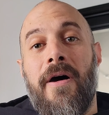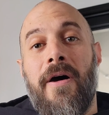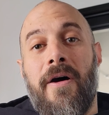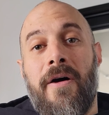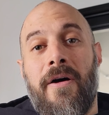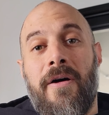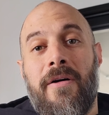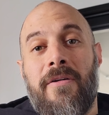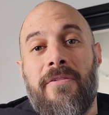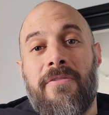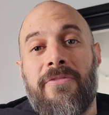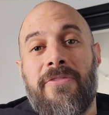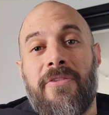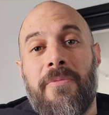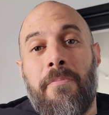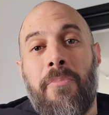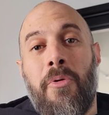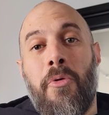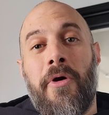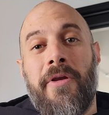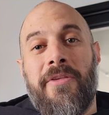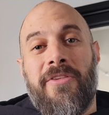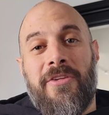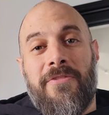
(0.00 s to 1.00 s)
of
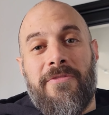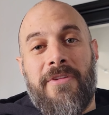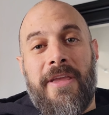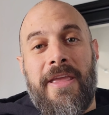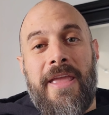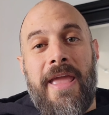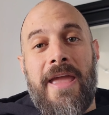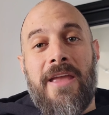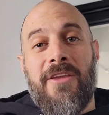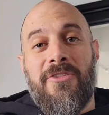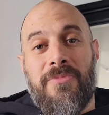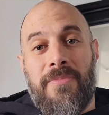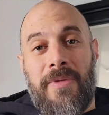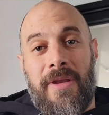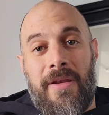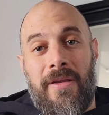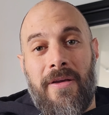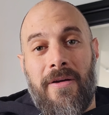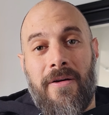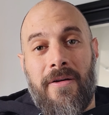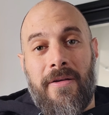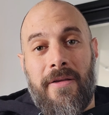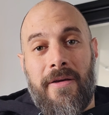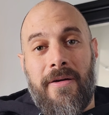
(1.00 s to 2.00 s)
points of engagement
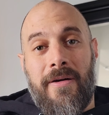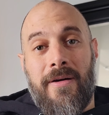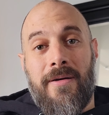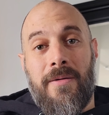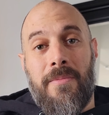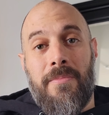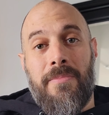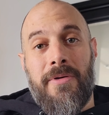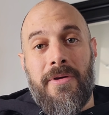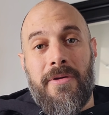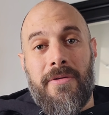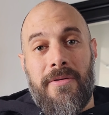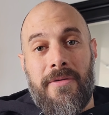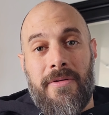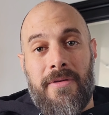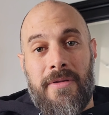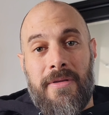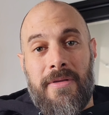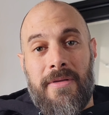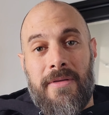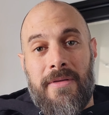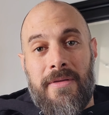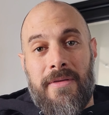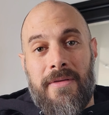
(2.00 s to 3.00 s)
on a hub.
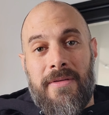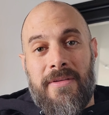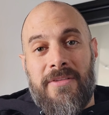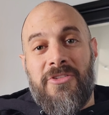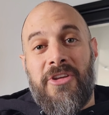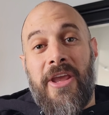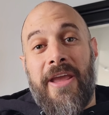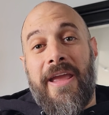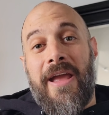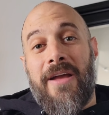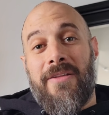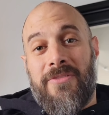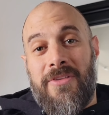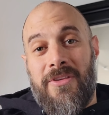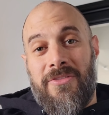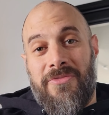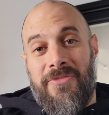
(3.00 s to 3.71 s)
Check out this